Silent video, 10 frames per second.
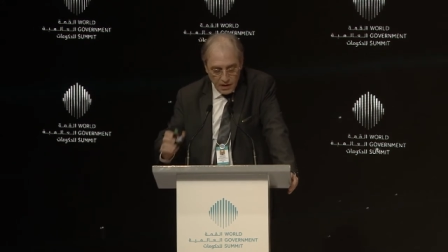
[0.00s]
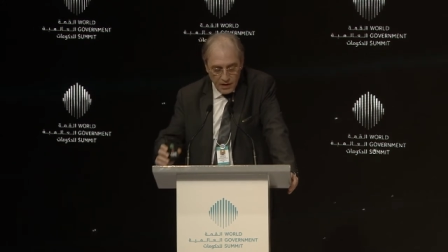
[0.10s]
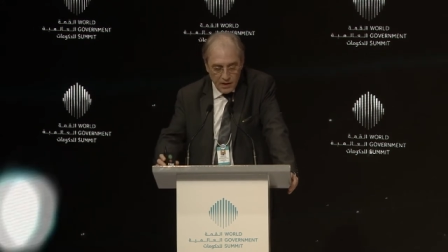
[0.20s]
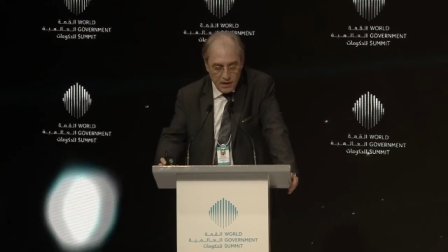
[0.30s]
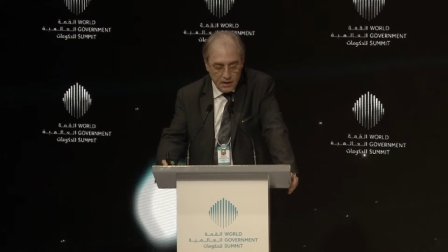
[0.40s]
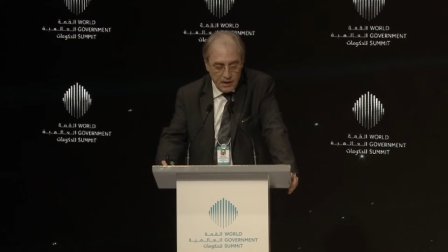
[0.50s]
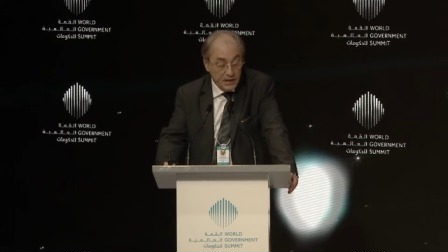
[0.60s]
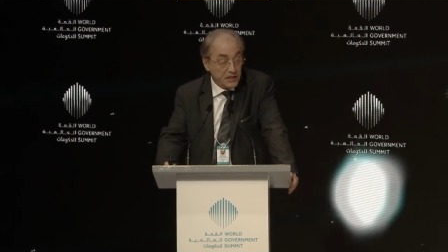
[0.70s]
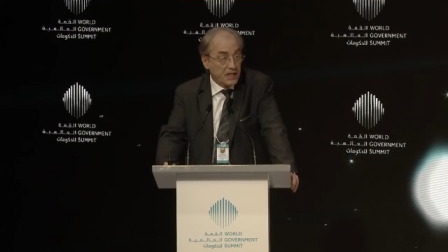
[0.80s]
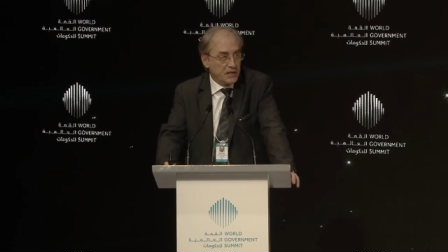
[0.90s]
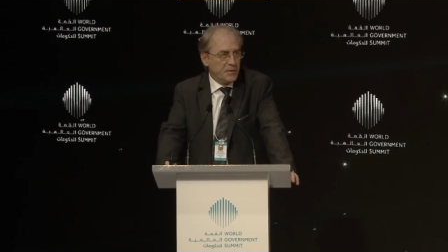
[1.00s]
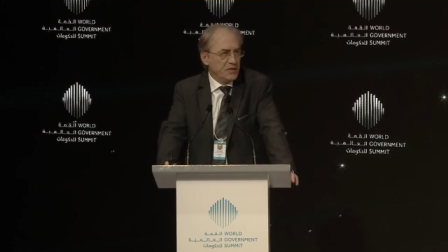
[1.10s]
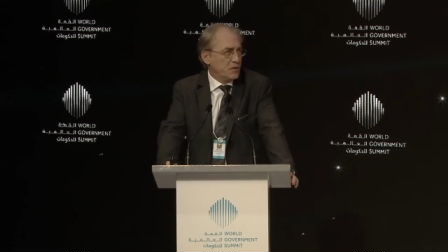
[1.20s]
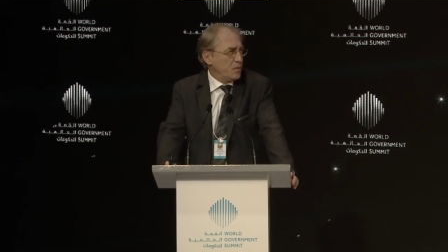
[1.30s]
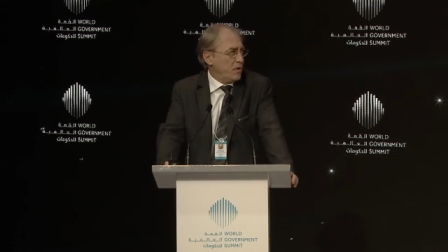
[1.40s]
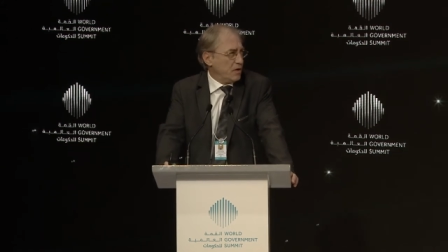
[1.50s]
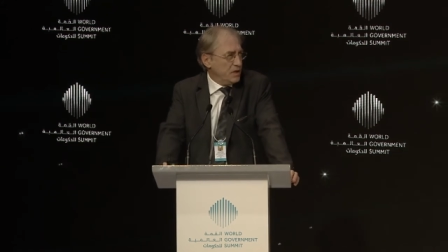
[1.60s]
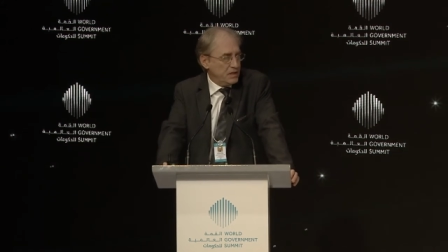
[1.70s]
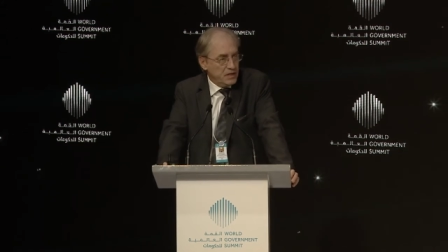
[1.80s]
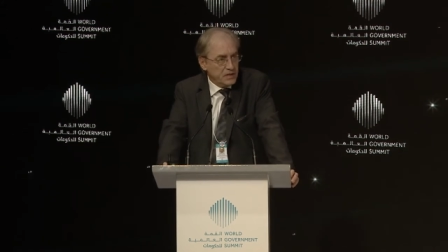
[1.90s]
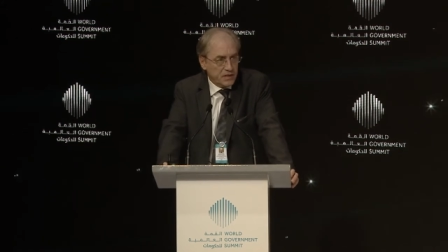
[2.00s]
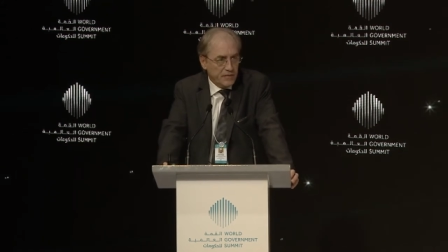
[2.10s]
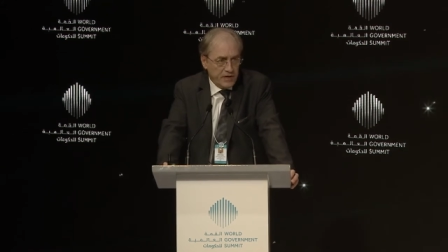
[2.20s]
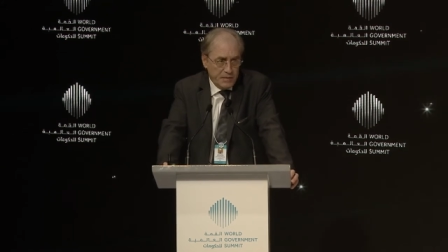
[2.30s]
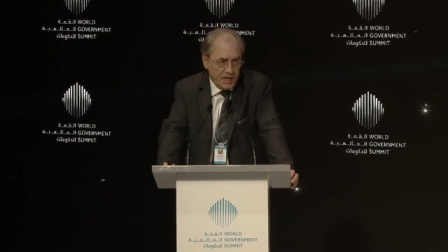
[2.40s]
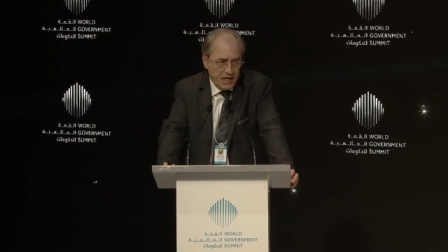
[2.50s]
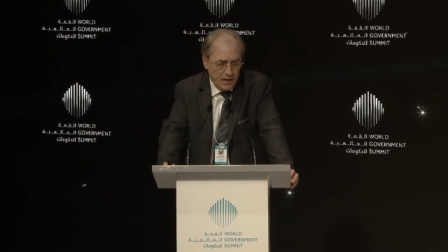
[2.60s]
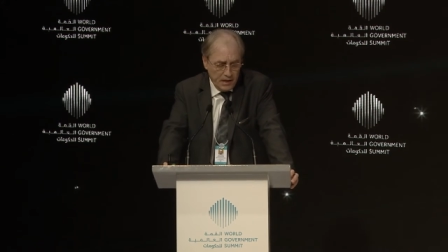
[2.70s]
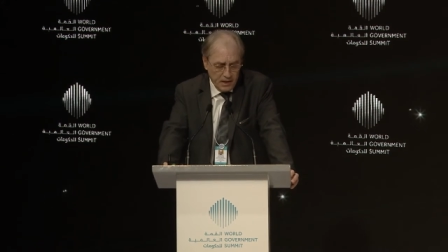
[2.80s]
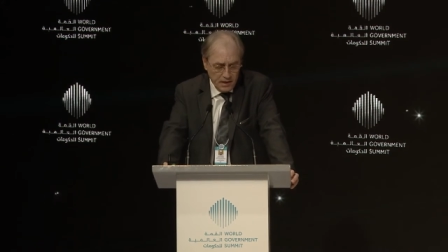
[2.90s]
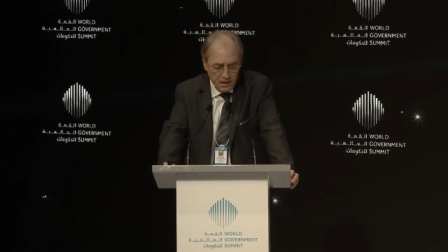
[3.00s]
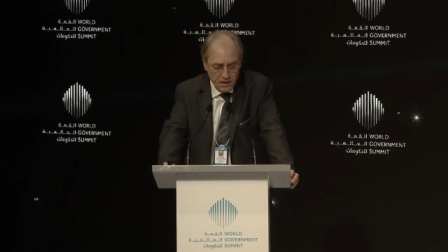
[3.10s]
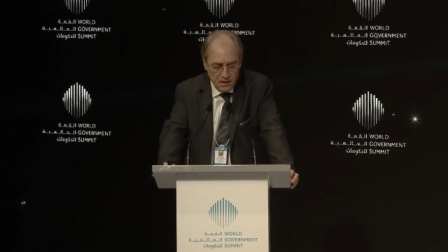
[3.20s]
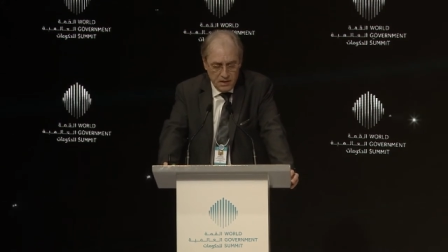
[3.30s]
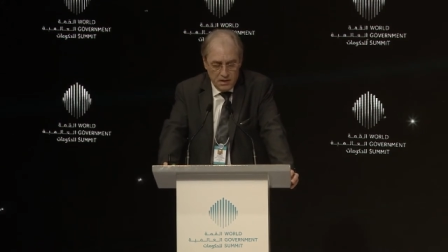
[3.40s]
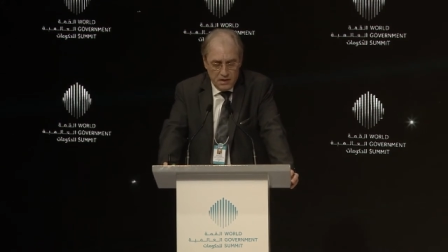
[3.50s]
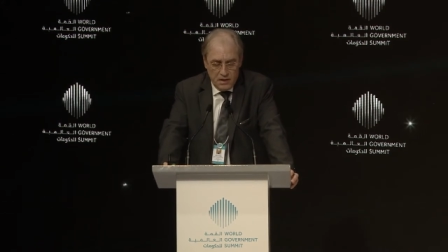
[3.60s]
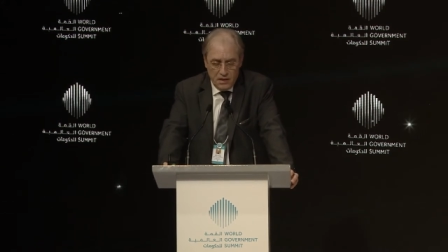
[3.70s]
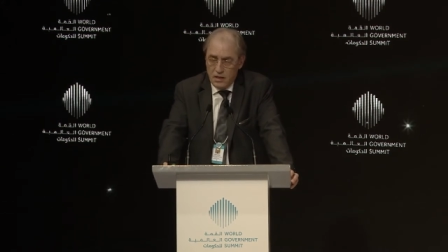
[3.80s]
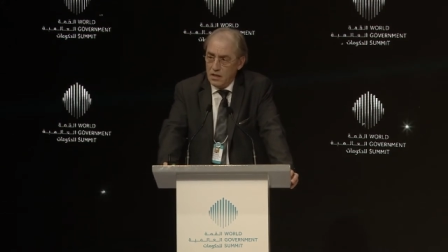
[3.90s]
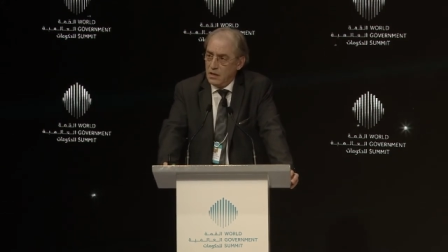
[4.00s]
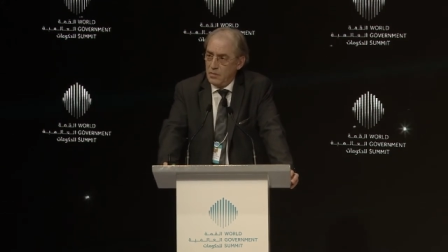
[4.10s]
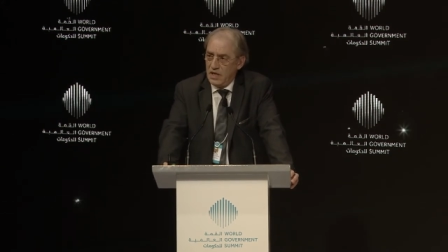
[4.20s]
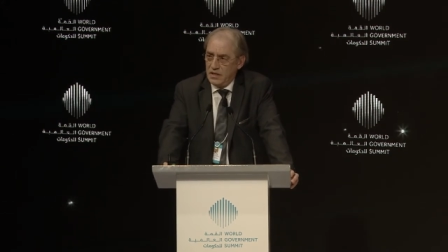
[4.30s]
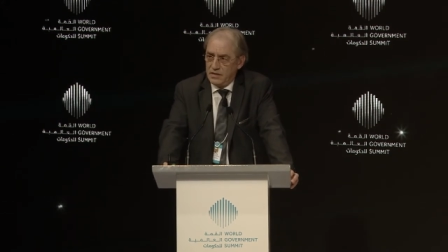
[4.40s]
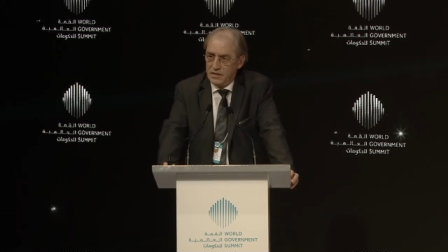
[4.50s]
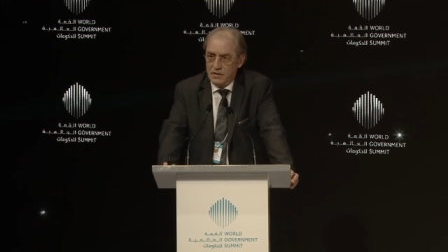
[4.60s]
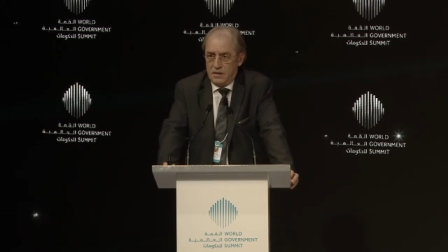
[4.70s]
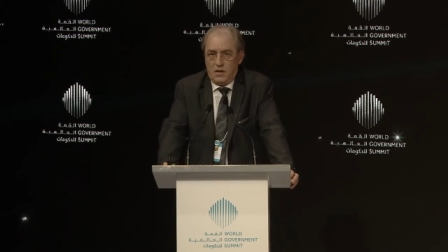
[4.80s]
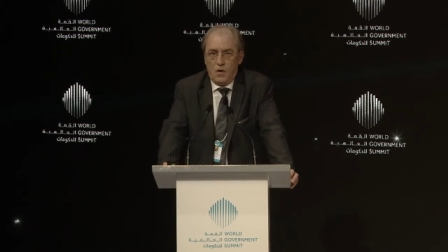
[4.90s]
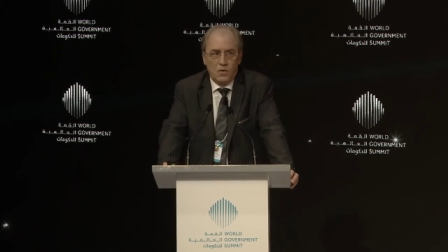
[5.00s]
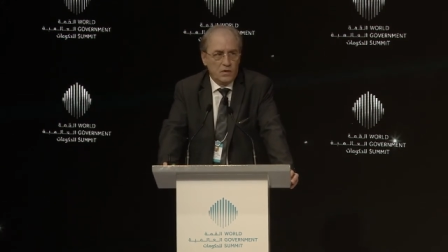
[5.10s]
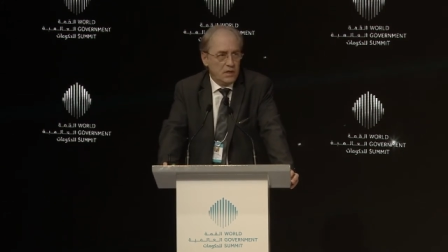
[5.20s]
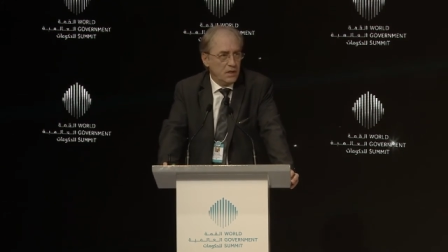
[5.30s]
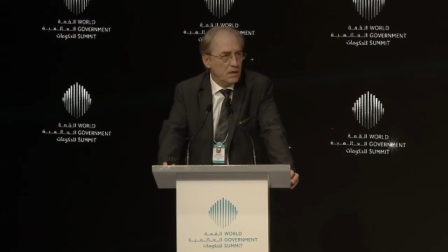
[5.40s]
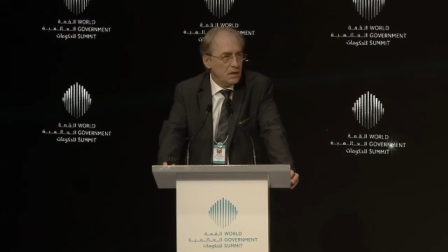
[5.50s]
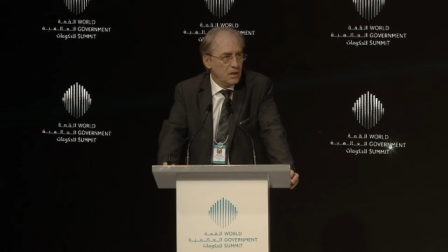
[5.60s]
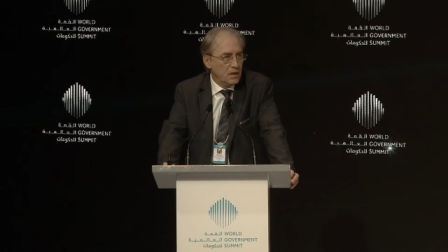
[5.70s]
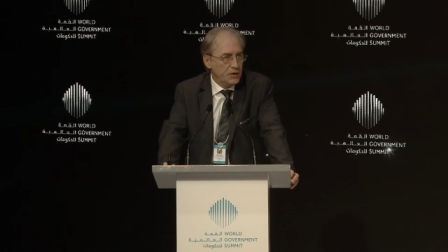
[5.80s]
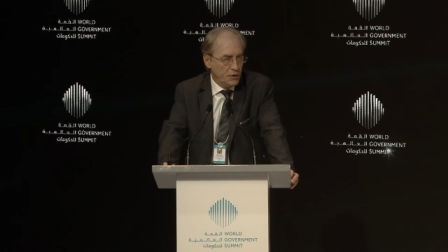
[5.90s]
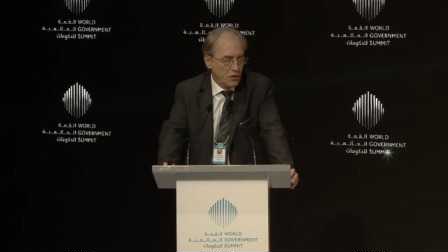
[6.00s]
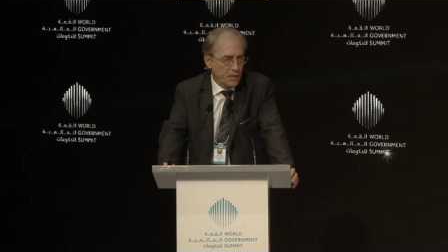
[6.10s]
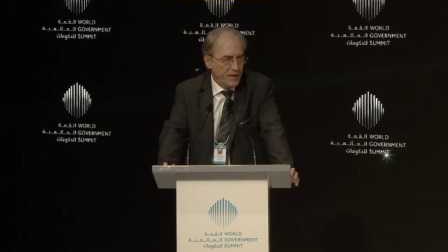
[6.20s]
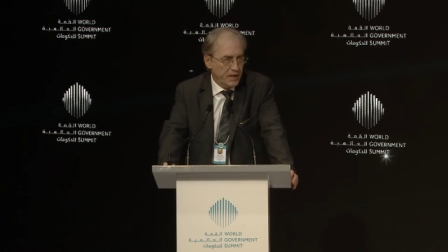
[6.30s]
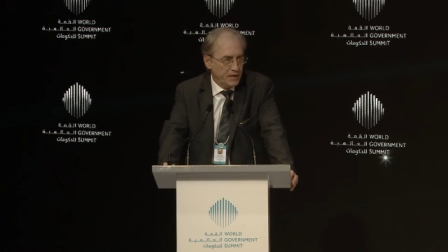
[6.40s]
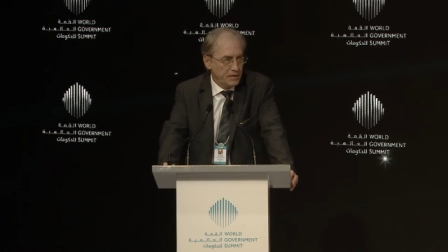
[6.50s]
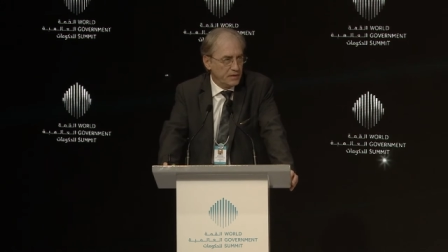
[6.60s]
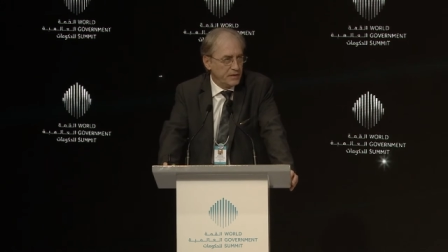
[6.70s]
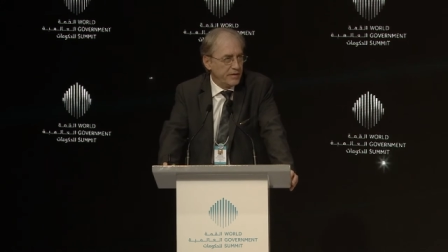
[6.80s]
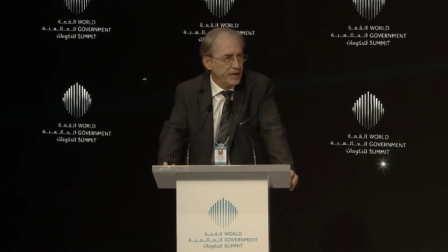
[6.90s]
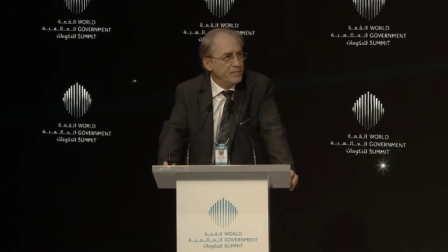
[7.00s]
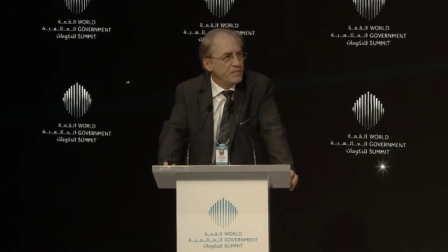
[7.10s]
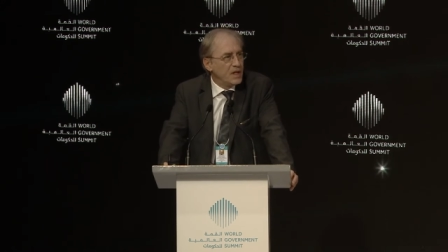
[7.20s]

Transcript: ESA has been supported since the very beginning by its own European industry.